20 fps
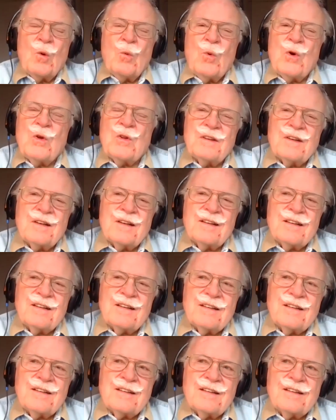Well,
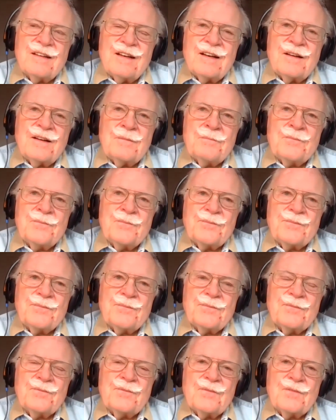
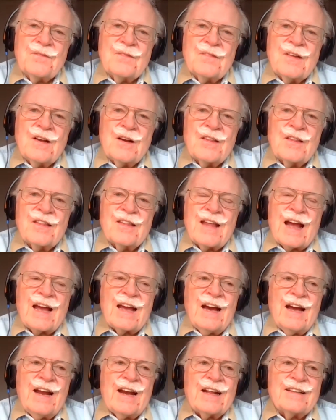
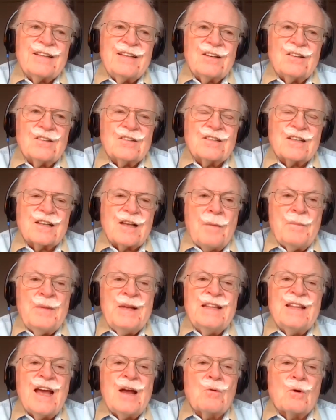that kind of tells it. I
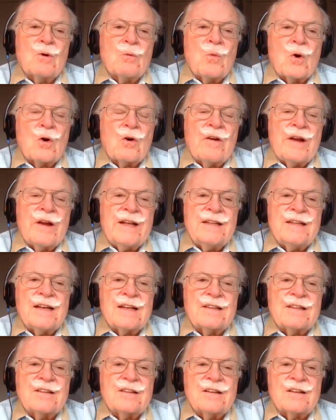mean, they were worried
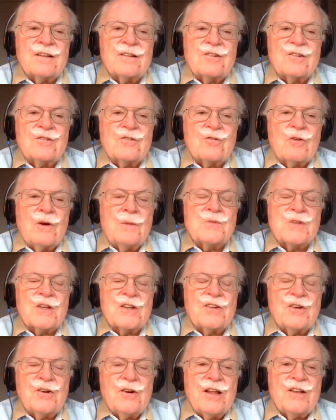that Trump's
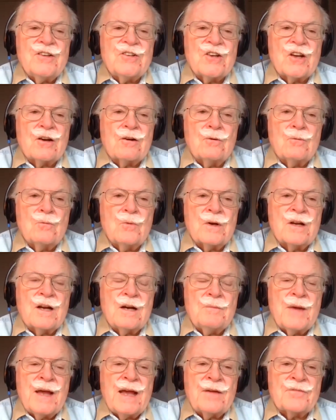attorney general would
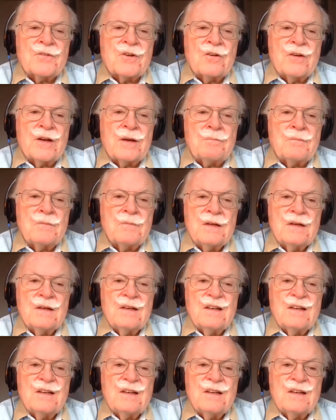come after him.